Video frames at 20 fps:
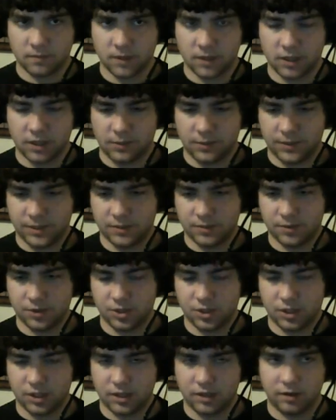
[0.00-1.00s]
Good, we
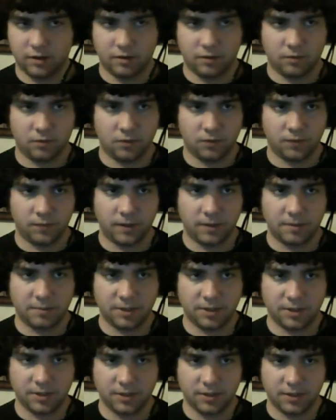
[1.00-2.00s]
squished their
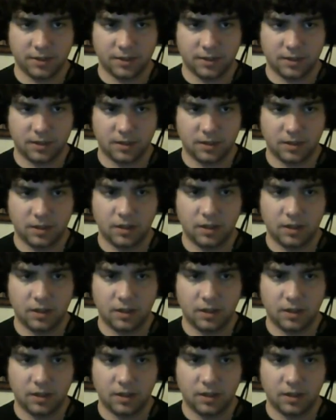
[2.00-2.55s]
rebels.